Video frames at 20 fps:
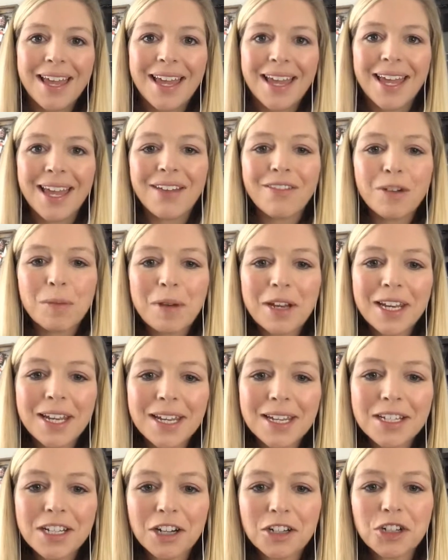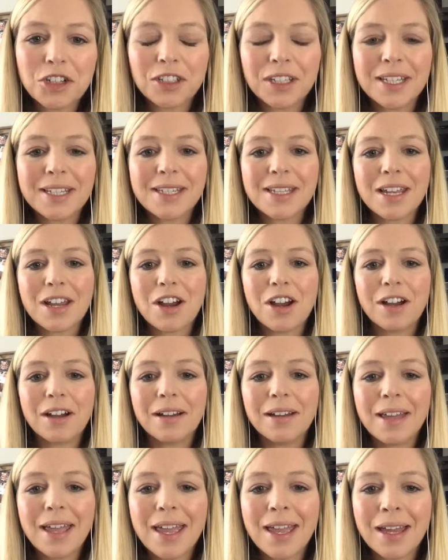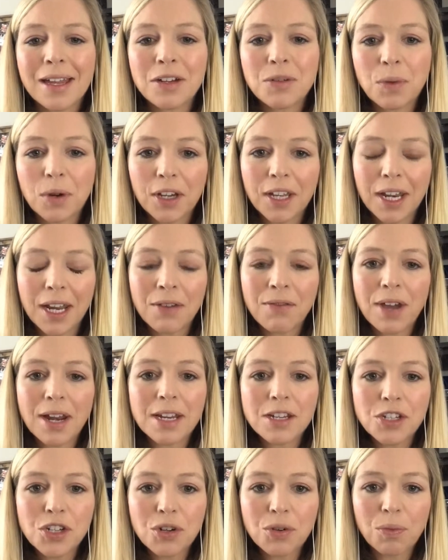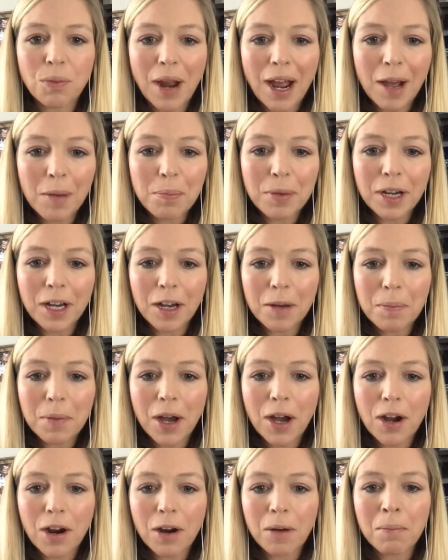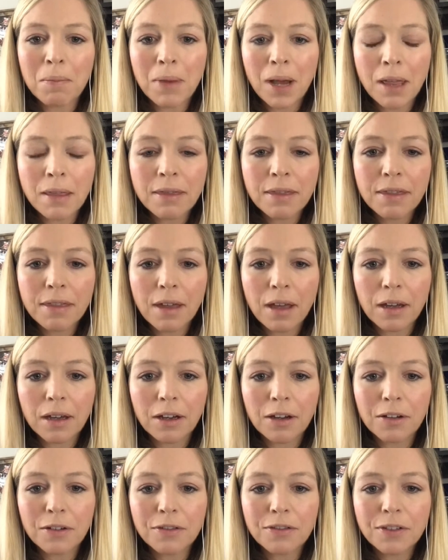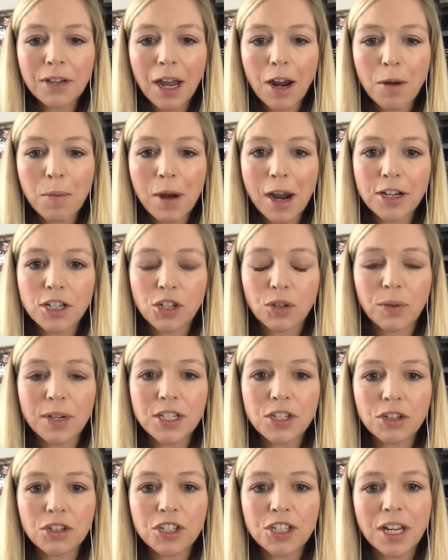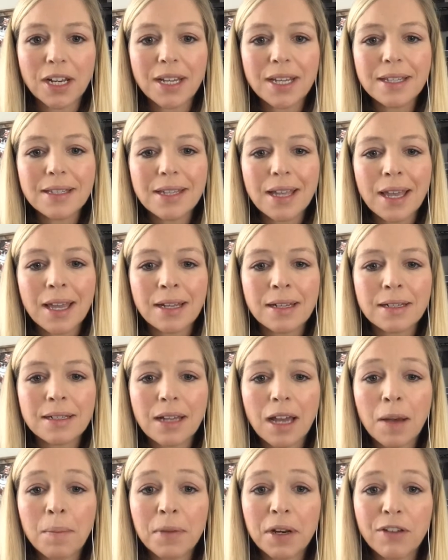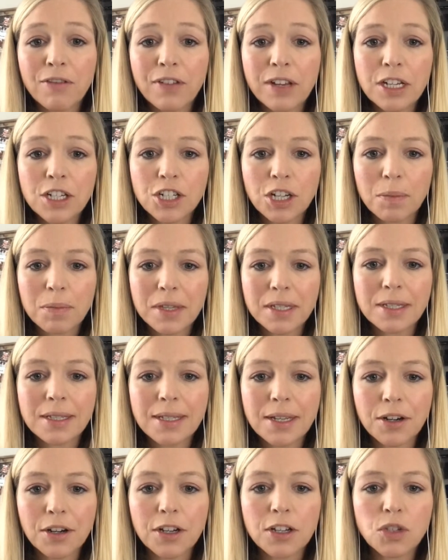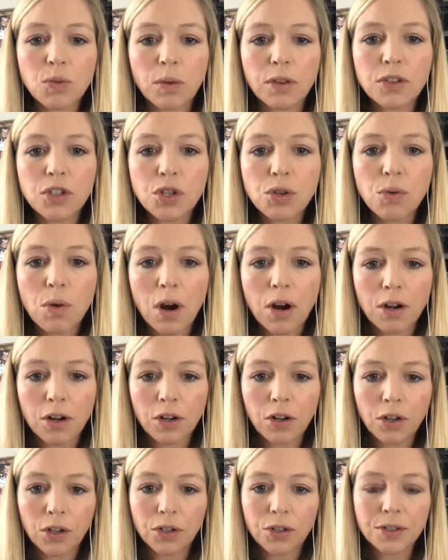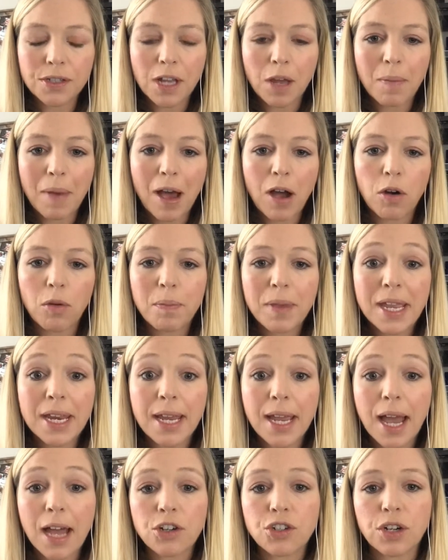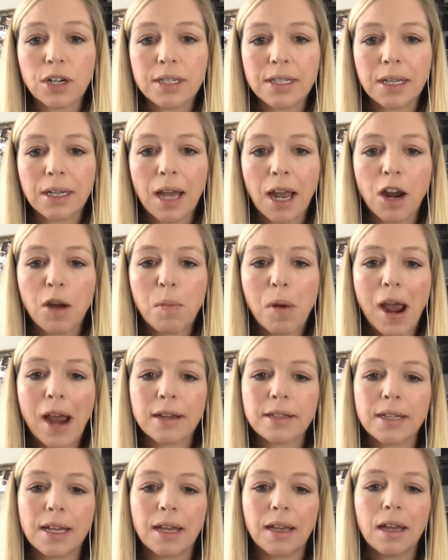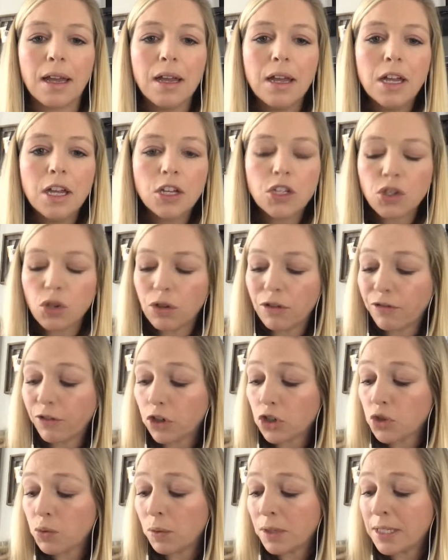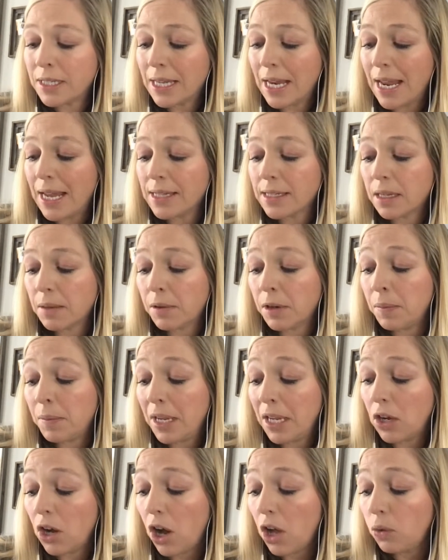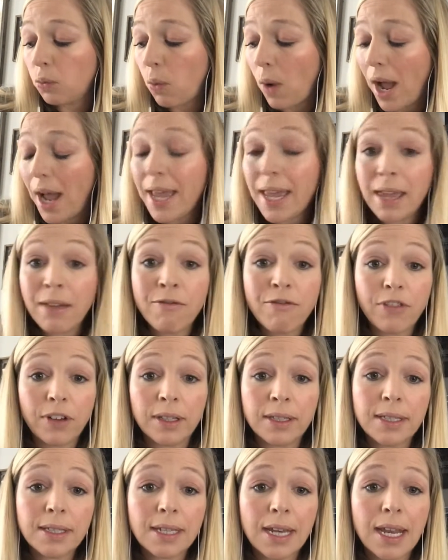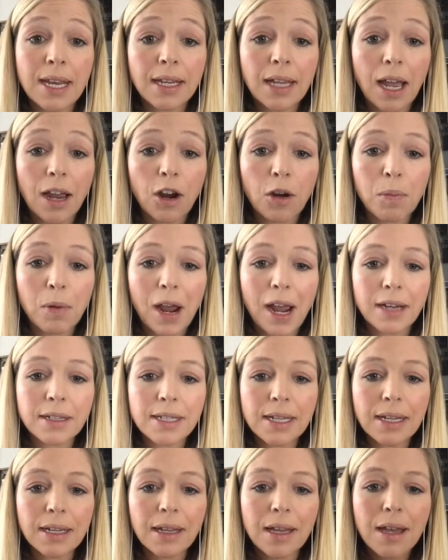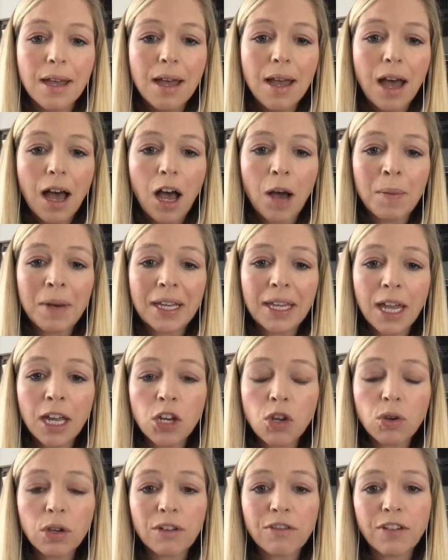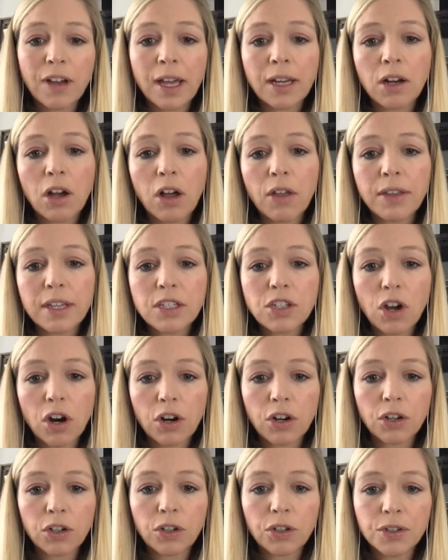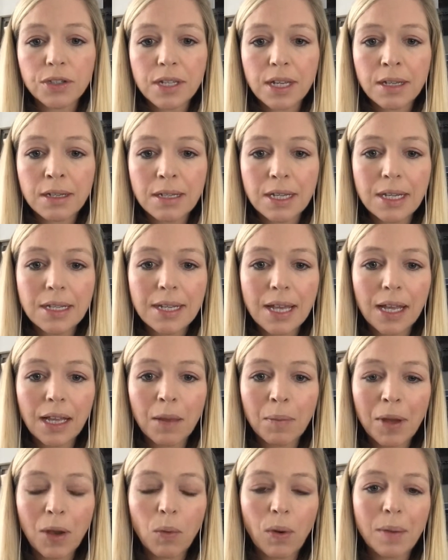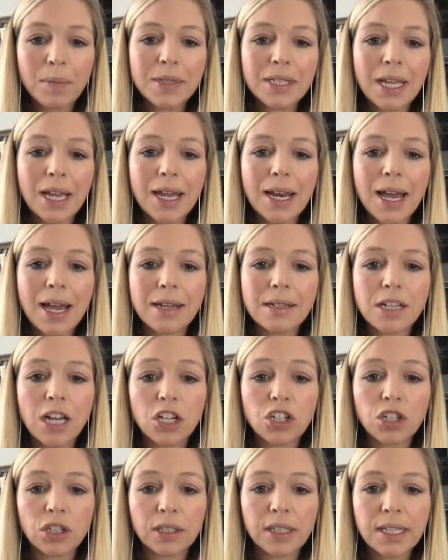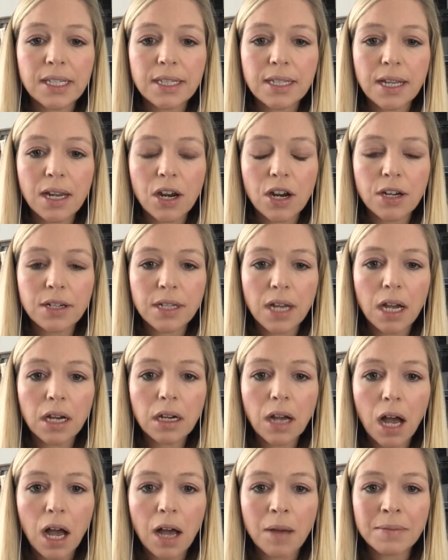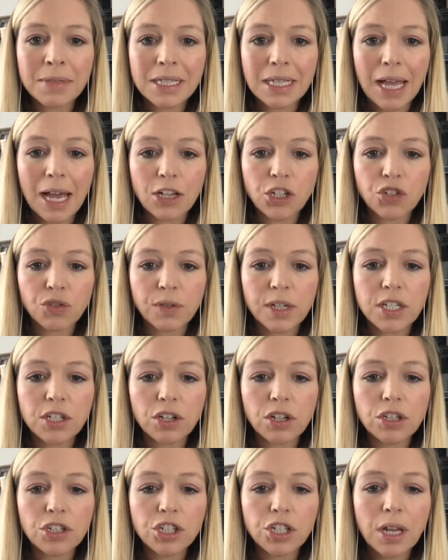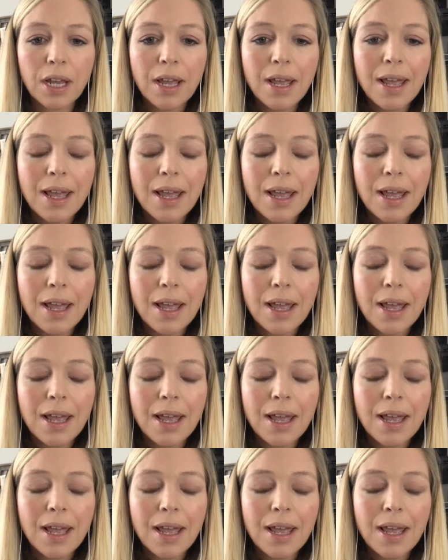Hey everybody, Dr. Lee Sierra, and we're getting ready to wrap up our month of chiropractic research studies, and I'm going to finish up this series with 2 articles about pediatrics and chiropractic. So the first one today is going to be called Why Infants Need Chiropractic. And again, you can find all these articles in detail on my website at drleesierra.com/research.